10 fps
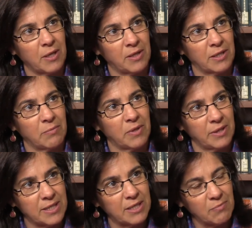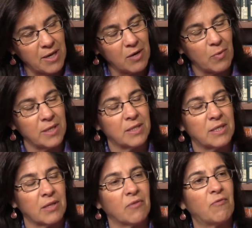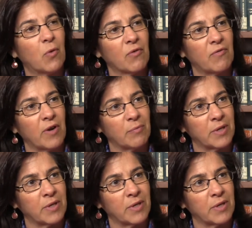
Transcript: I think mm-hmm. the Middle East, in many ways, is at the forefront,